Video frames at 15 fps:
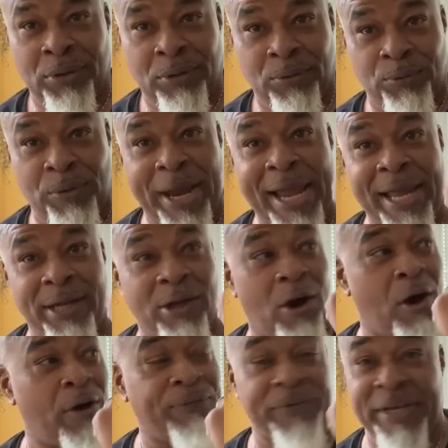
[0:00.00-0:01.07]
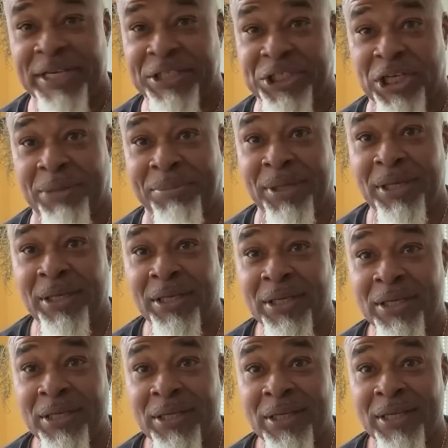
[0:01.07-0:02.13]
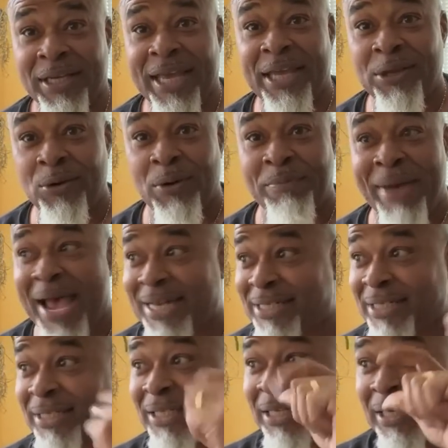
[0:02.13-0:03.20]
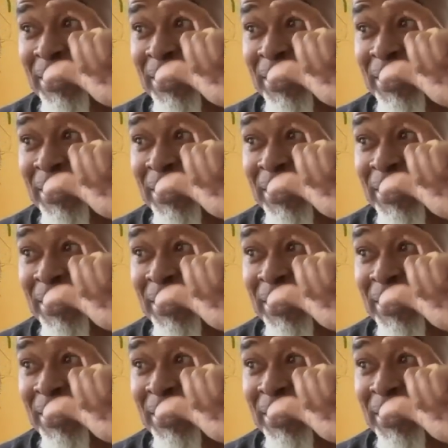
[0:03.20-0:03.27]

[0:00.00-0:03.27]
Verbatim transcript: Randolph and Jimmy can you imagine